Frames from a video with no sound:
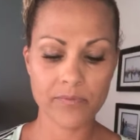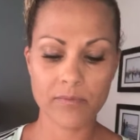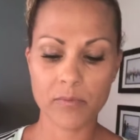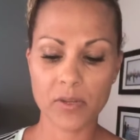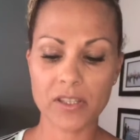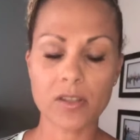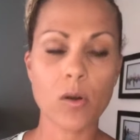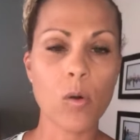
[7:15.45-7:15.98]

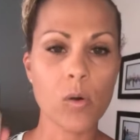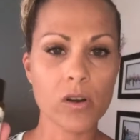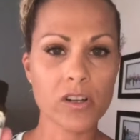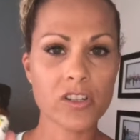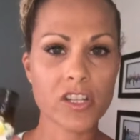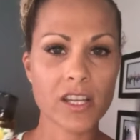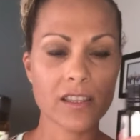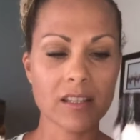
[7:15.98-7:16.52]
but the
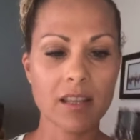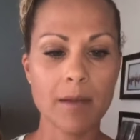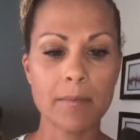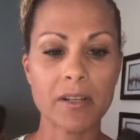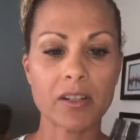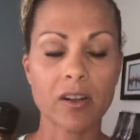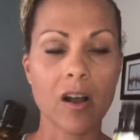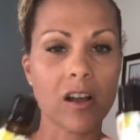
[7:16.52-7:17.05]
orange and the
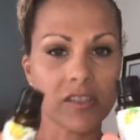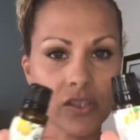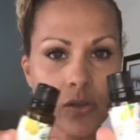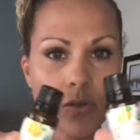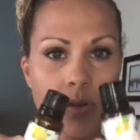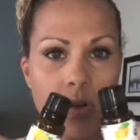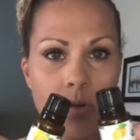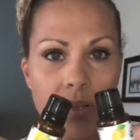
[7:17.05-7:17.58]
lemon are also
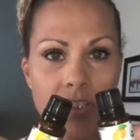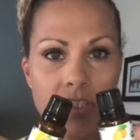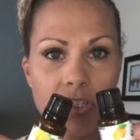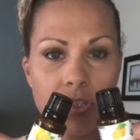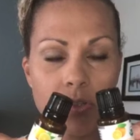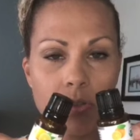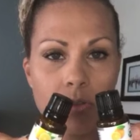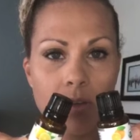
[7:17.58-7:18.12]
going
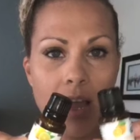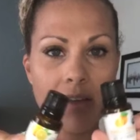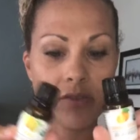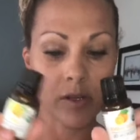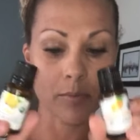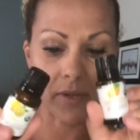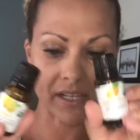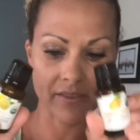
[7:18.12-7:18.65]
to have
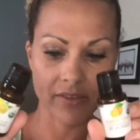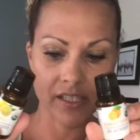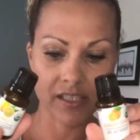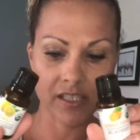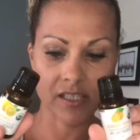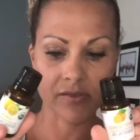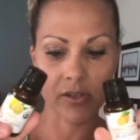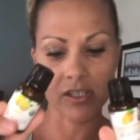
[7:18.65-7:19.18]
their benefits
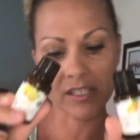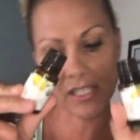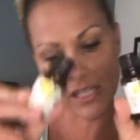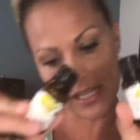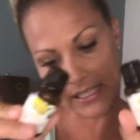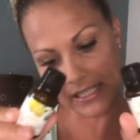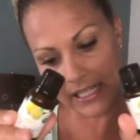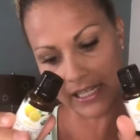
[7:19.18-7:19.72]
as far as
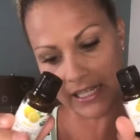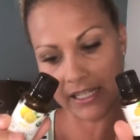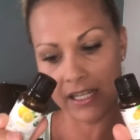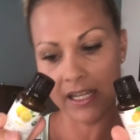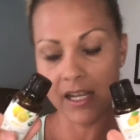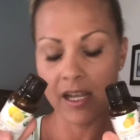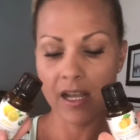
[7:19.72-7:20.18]
cleansing,